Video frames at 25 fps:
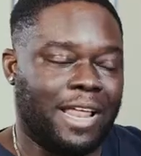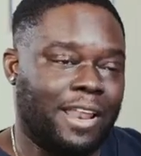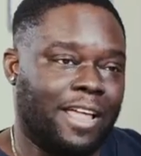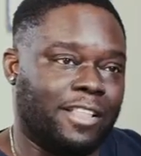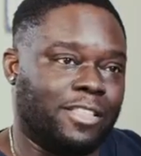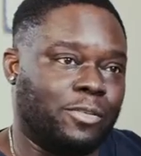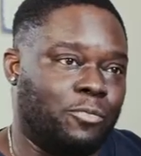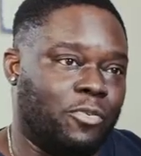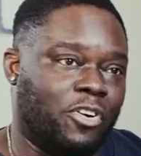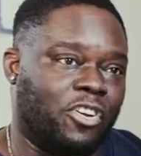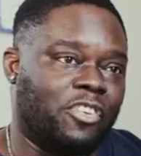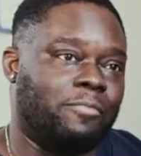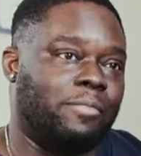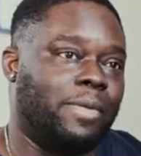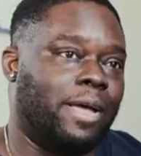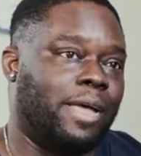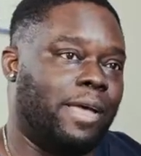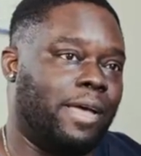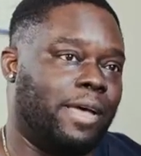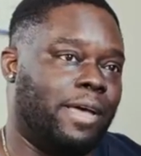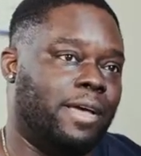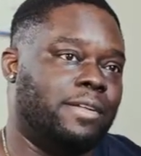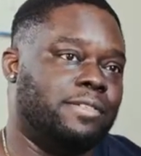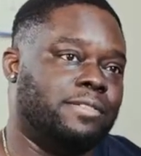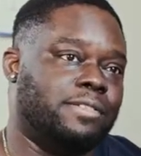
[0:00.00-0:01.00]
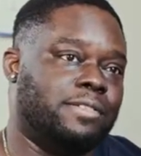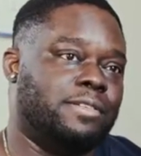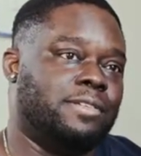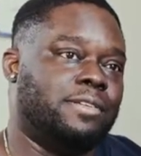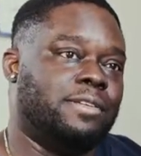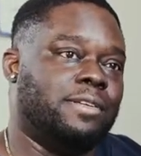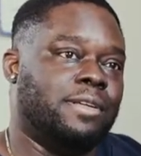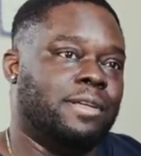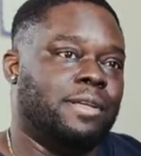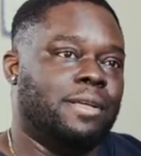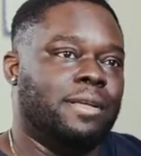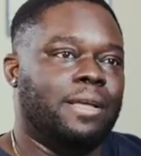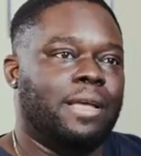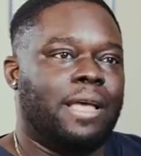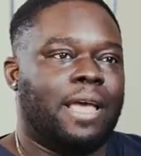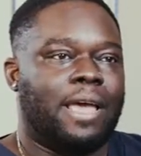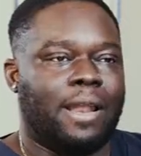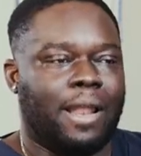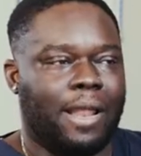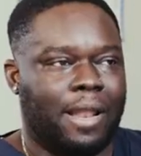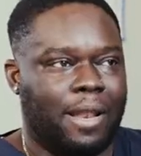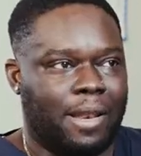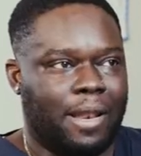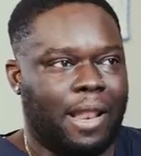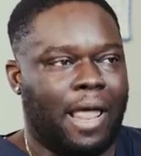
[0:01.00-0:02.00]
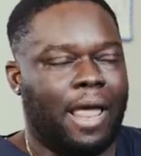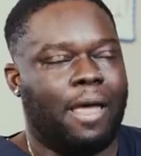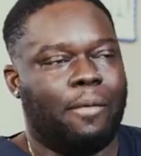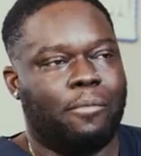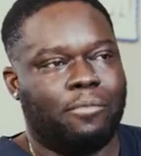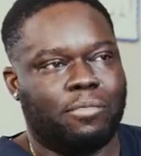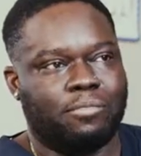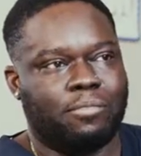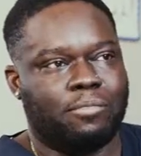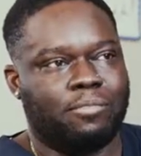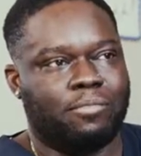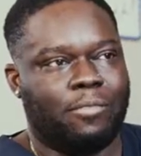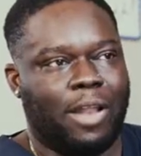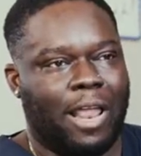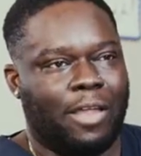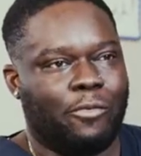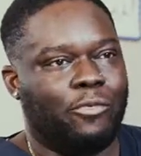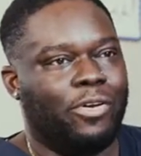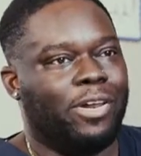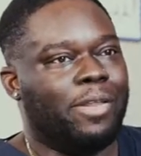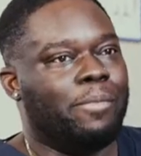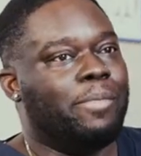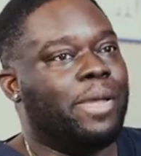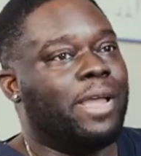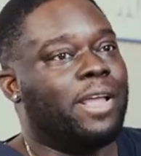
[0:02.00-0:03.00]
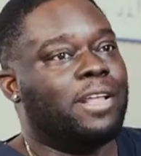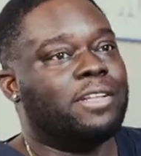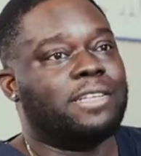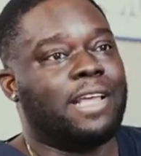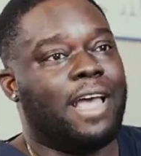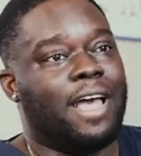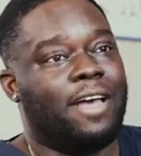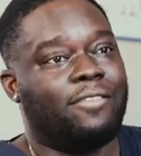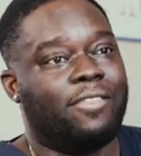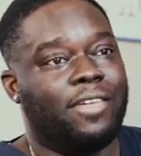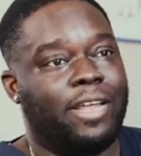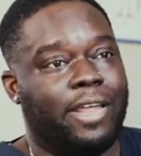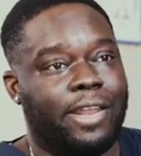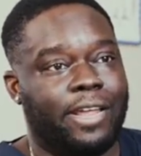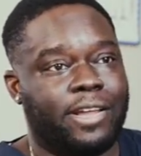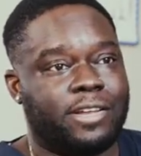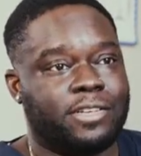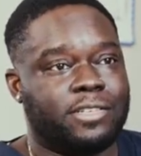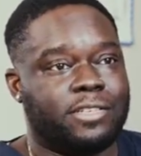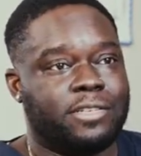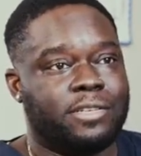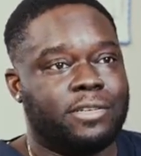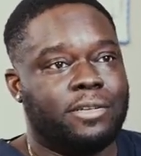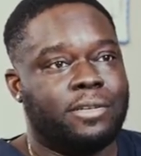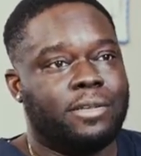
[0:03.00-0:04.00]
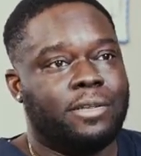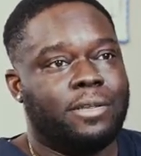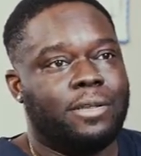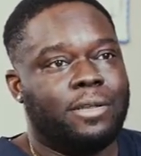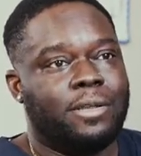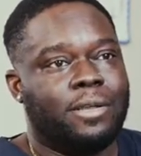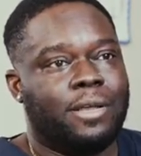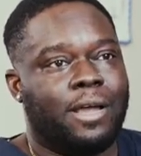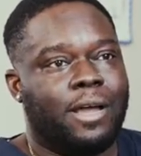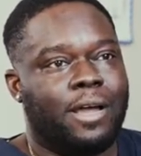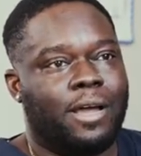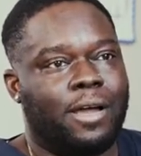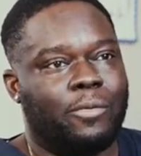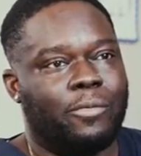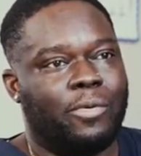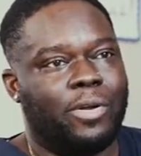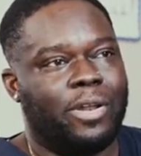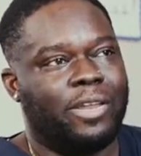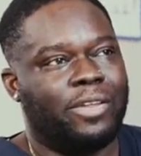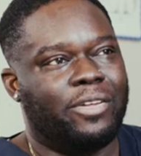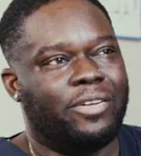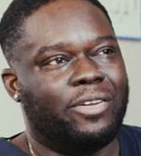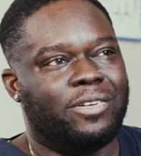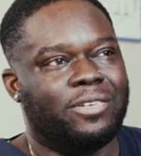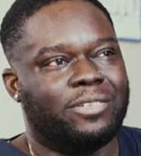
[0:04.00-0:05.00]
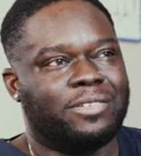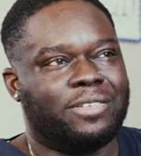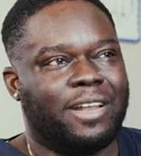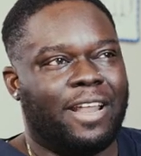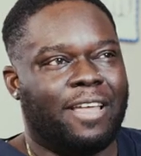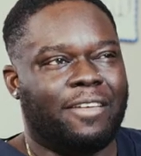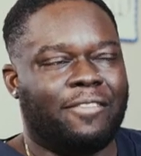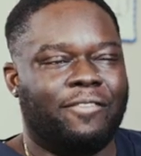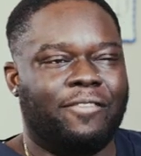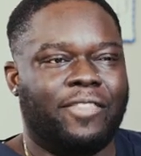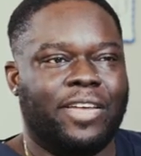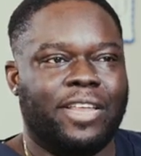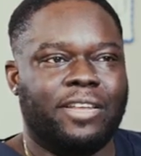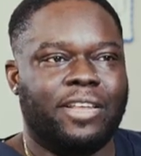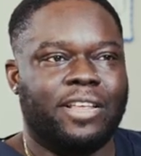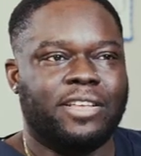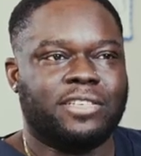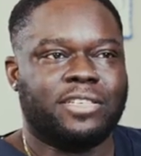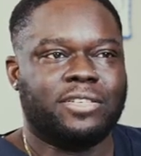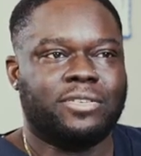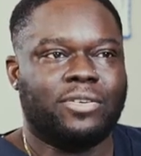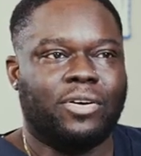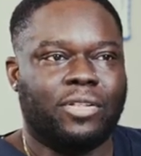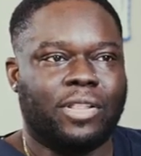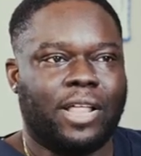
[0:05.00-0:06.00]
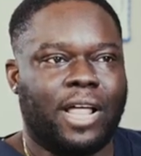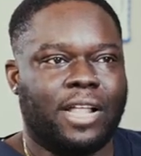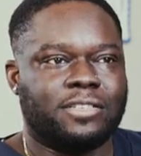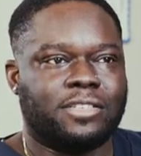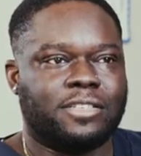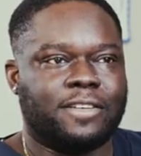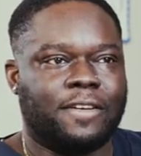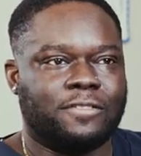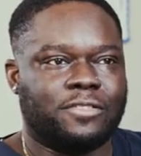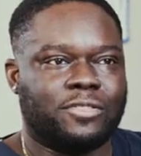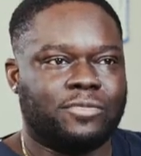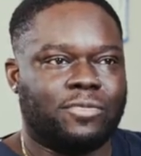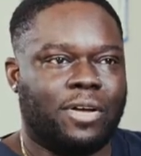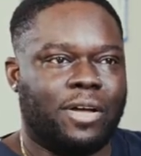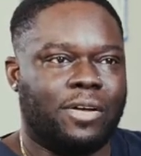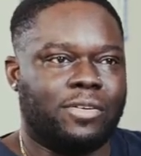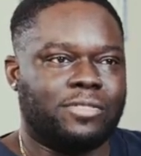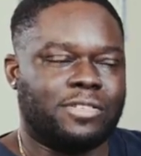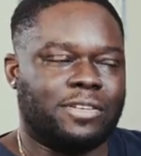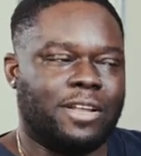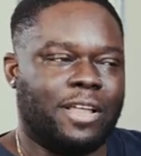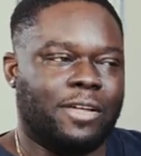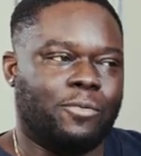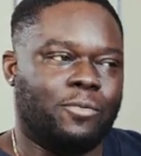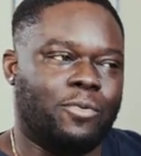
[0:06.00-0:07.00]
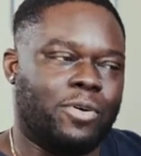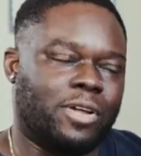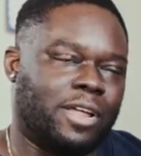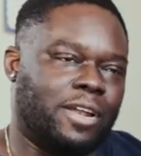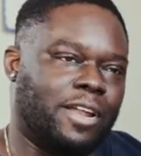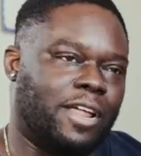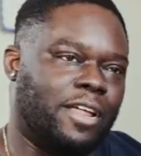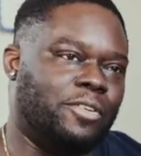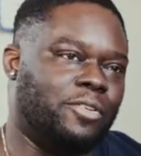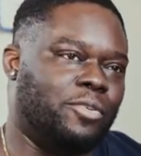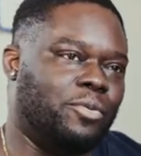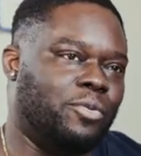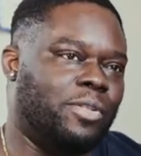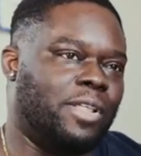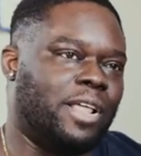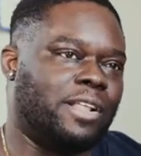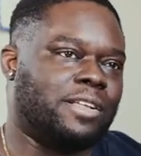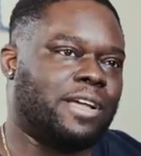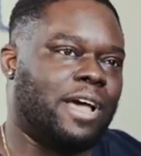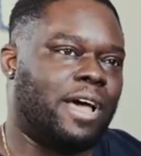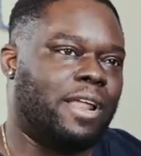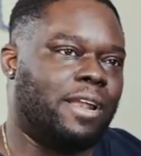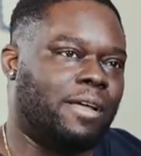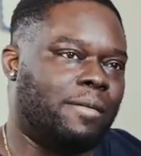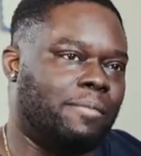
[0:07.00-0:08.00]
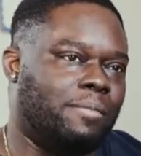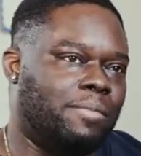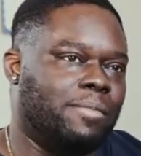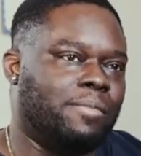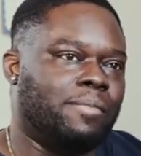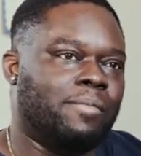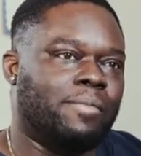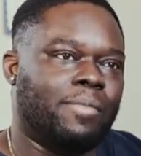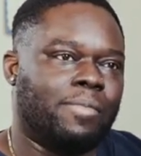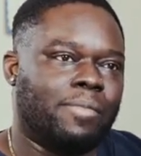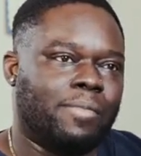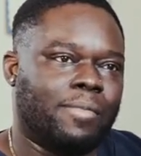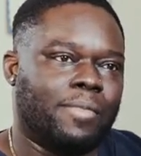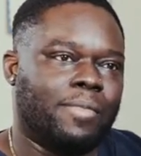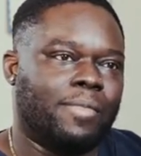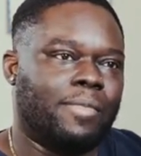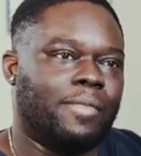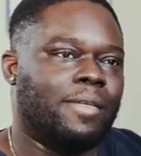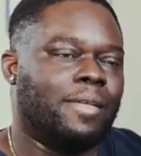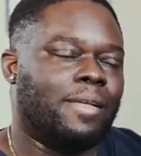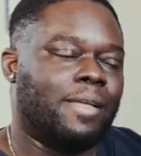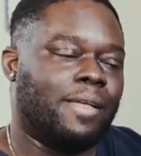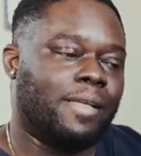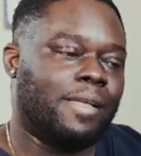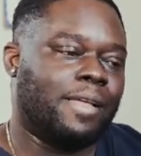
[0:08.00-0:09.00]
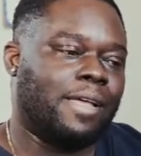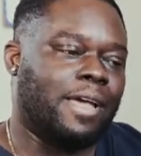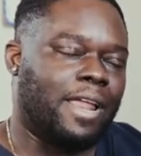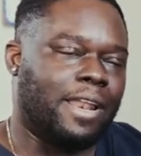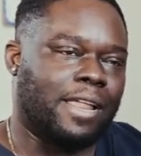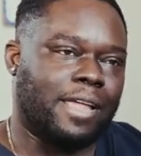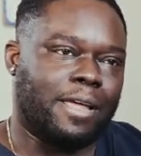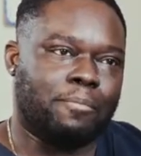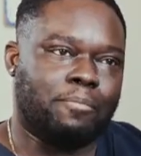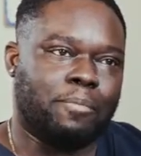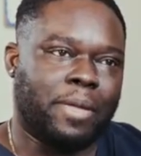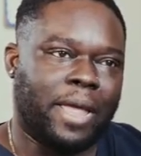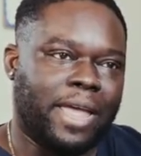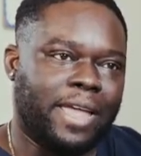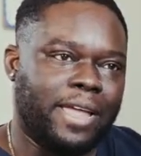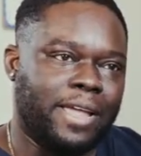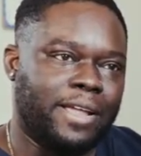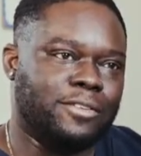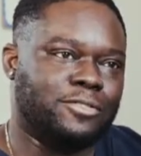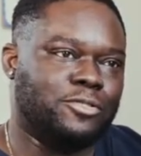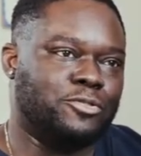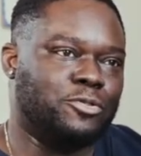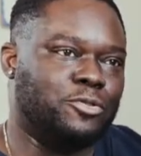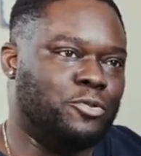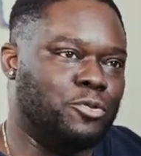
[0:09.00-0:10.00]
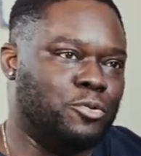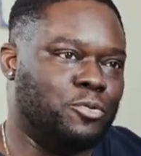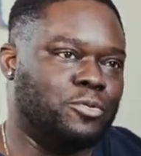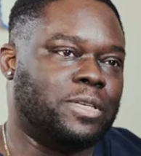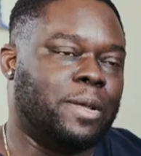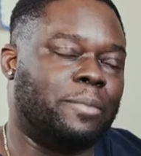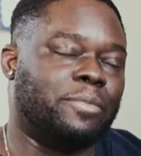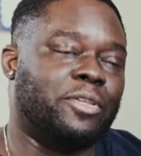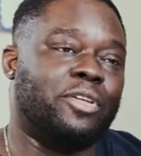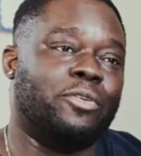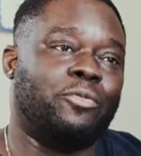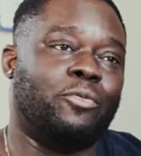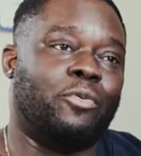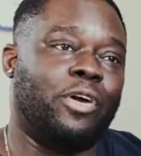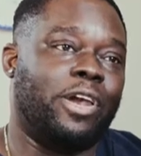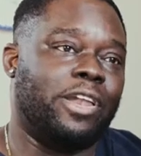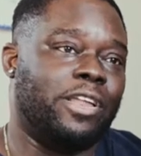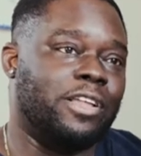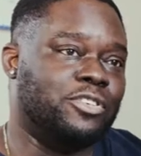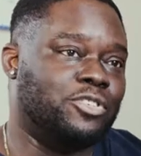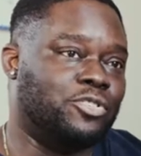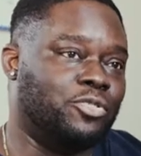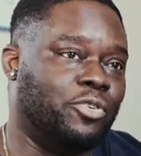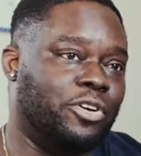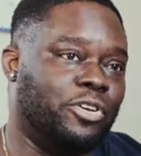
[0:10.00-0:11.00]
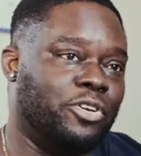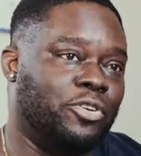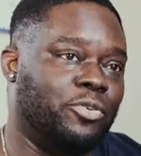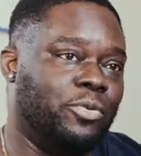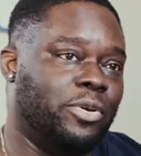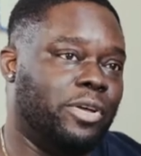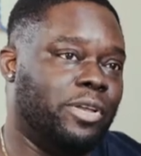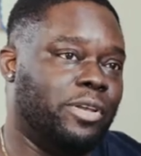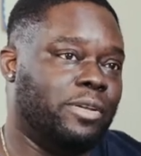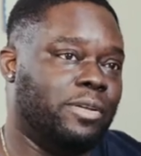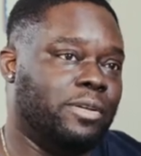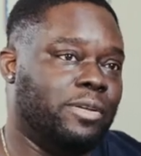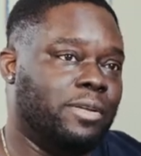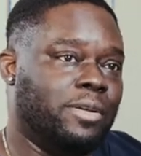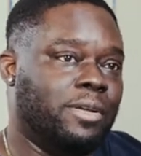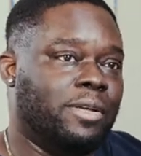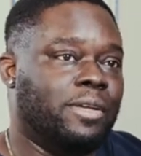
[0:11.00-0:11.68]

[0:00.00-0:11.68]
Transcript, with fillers: I like to work with my hands, and I'm like really big into athletics, really good into like fitness and all that stuff. So I was like, what can I do that kind of get paid to do something you already enjoy doing?